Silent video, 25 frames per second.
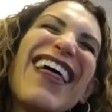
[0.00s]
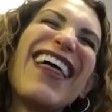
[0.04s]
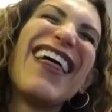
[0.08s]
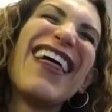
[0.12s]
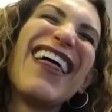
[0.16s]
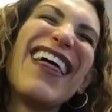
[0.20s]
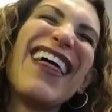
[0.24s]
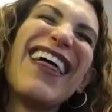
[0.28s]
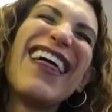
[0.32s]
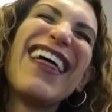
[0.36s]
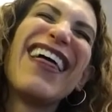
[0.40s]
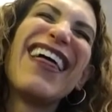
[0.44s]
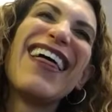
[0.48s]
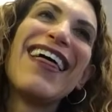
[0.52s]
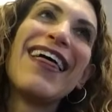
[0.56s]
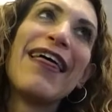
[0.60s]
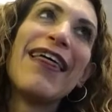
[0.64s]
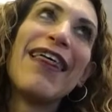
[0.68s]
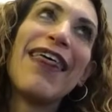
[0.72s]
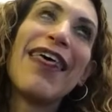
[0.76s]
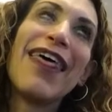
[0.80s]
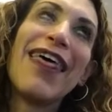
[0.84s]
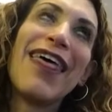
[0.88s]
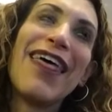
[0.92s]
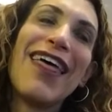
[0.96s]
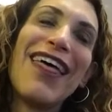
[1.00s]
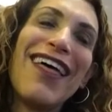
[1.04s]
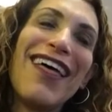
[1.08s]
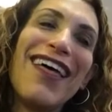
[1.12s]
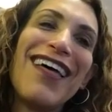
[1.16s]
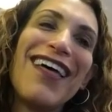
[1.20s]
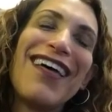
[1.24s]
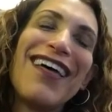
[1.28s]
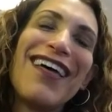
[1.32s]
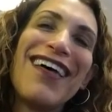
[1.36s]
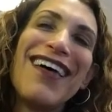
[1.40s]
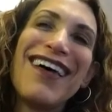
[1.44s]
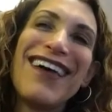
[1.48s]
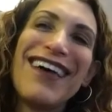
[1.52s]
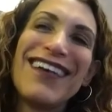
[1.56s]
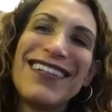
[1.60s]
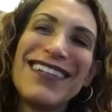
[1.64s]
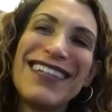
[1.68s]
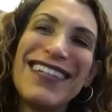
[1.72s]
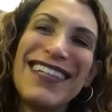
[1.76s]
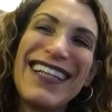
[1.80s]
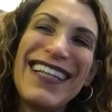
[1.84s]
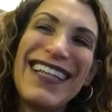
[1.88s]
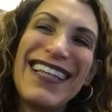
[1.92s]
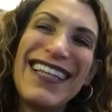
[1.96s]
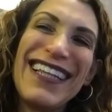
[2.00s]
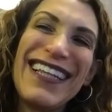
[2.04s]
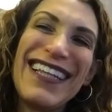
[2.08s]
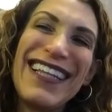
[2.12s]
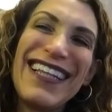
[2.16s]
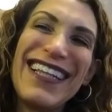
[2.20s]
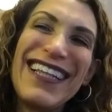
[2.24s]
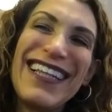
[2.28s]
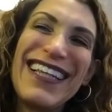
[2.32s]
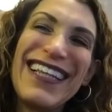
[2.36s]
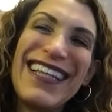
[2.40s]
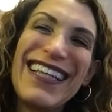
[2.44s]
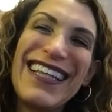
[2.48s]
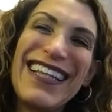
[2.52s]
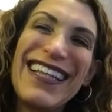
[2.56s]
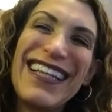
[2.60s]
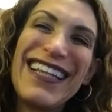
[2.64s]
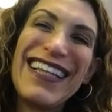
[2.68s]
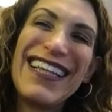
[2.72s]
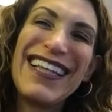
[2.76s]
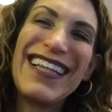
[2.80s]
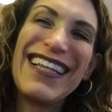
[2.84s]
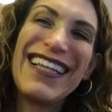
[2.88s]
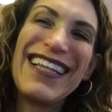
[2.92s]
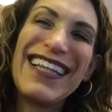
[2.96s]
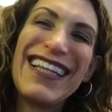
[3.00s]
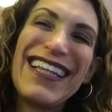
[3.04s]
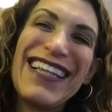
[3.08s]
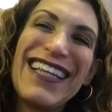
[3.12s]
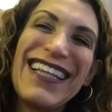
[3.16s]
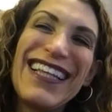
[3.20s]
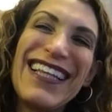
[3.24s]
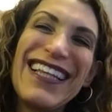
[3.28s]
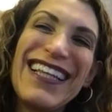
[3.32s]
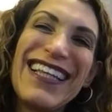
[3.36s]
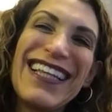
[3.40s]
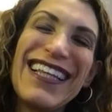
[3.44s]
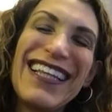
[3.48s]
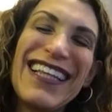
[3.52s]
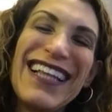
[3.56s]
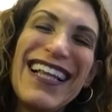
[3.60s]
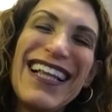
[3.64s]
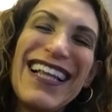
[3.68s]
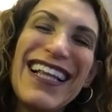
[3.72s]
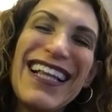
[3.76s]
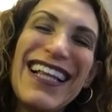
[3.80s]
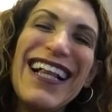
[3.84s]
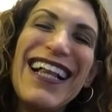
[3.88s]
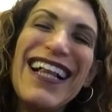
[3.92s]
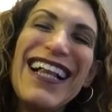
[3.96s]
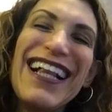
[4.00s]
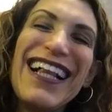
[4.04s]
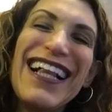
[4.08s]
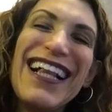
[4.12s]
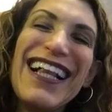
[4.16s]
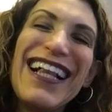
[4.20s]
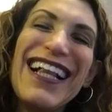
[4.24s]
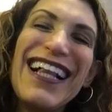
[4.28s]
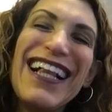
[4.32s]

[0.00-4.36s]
This person isn't speaking.